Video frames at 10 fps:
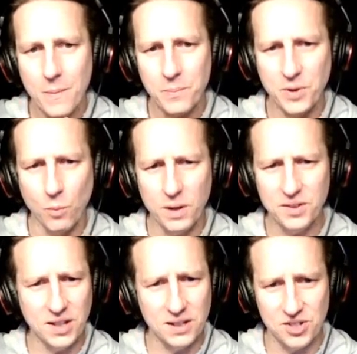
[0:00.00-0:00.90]
But the
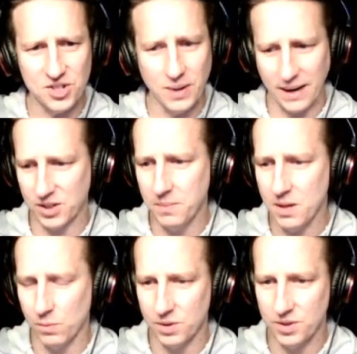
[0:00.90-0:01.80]
one thing that stood out to
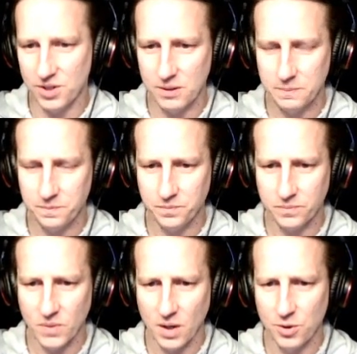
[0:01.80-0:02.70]
me was
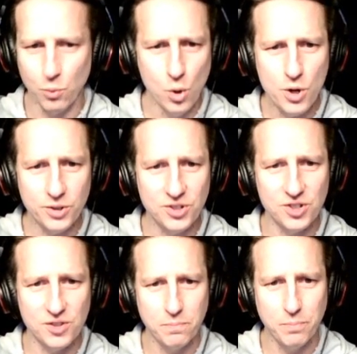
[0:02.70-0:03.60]
the
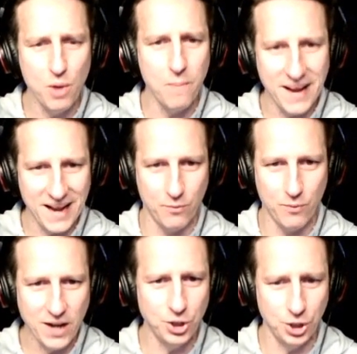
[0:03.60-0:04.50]
words per minute
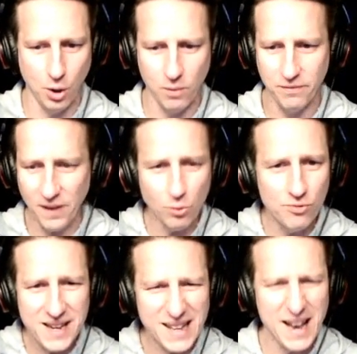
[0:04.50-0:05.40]
ratio felt
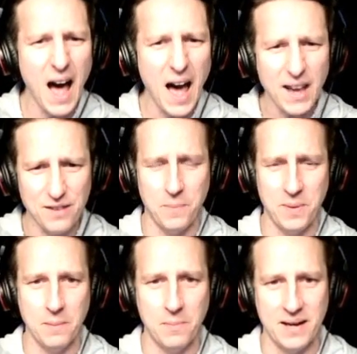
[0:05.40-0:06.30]
really high for
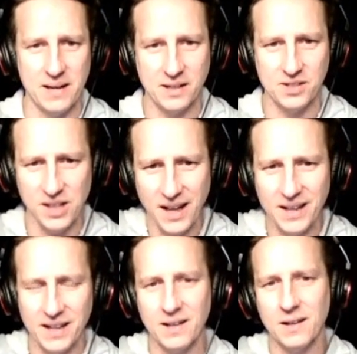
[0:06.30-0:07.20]
Peter Bendix. Like,